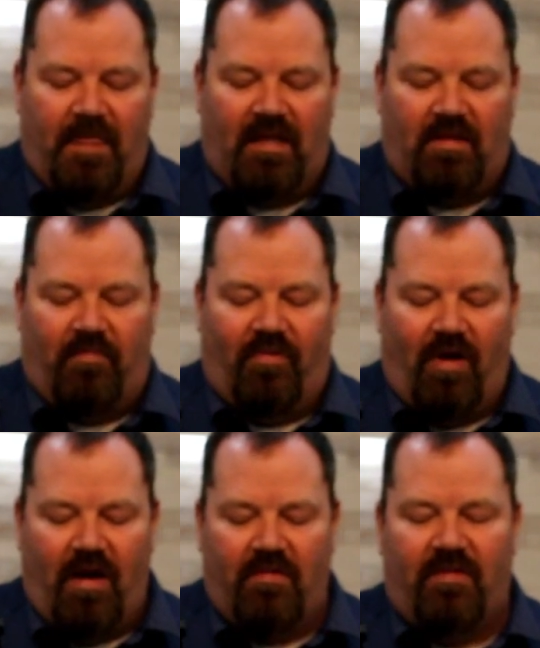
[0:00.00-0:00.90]
that the
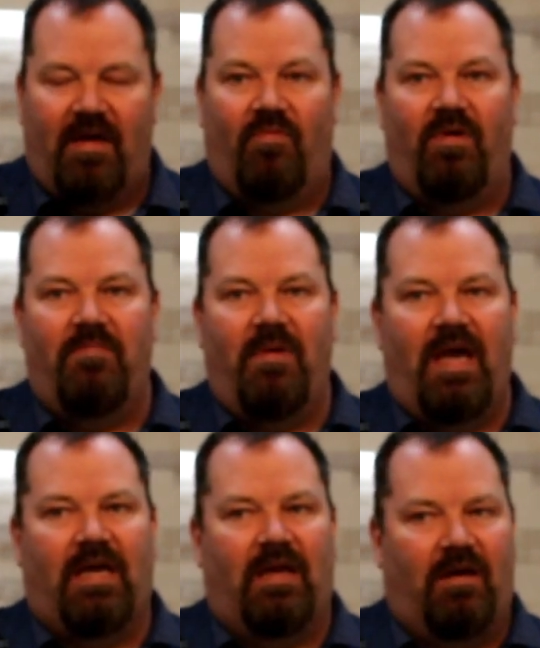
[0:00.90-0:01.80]
prayers that we
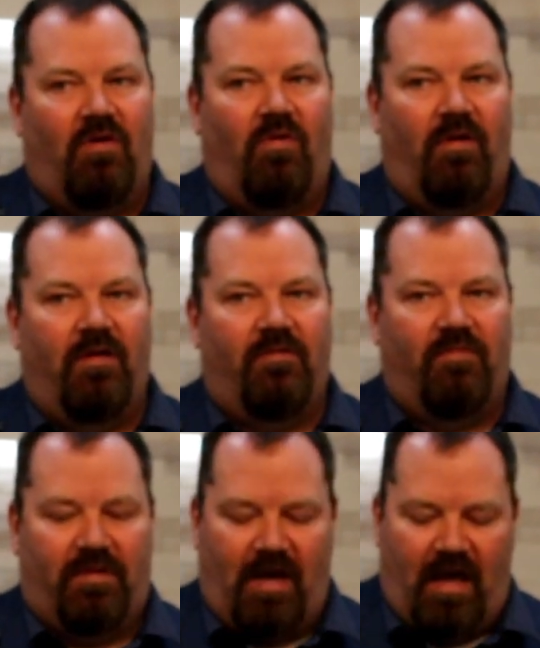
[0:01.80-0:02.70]
make in accordance
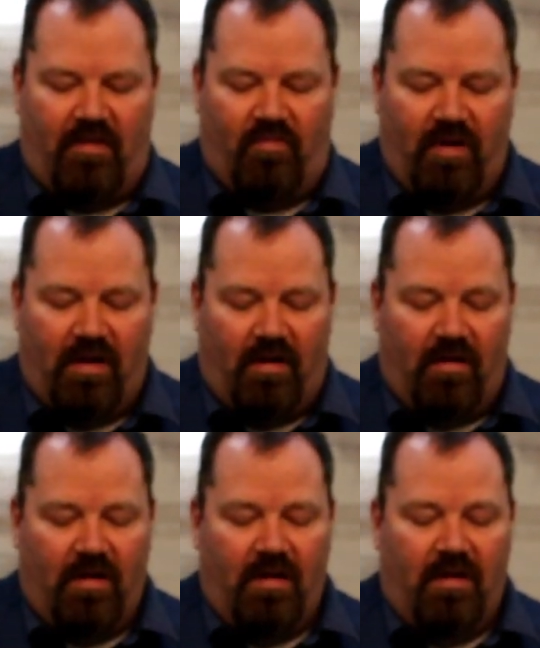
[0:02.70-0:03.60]
with God's
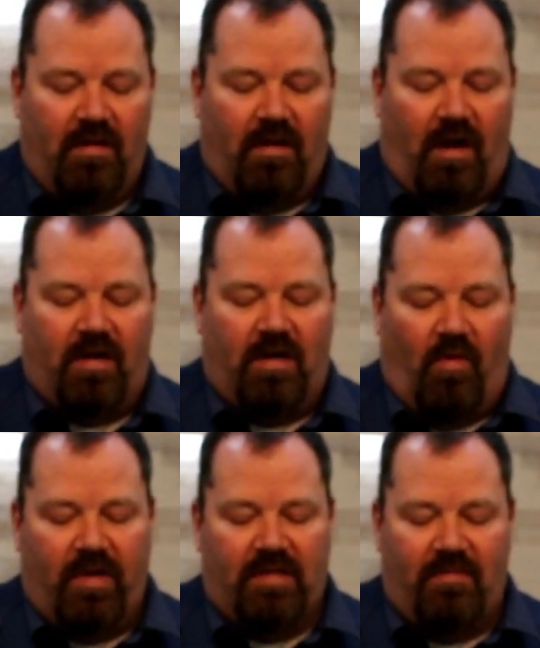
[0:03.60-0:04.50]
will are
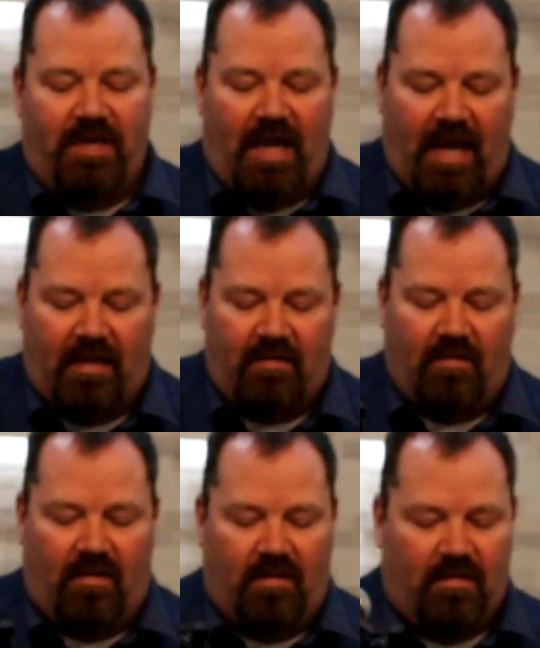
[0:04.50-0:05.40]
going to be
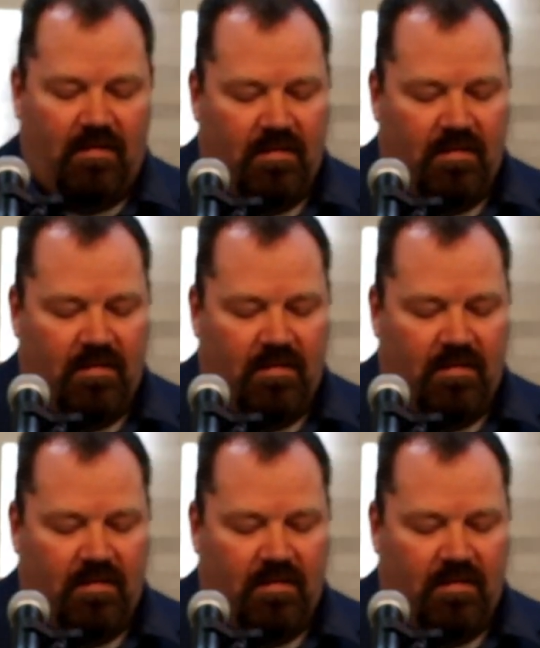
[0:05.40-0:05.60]
answered.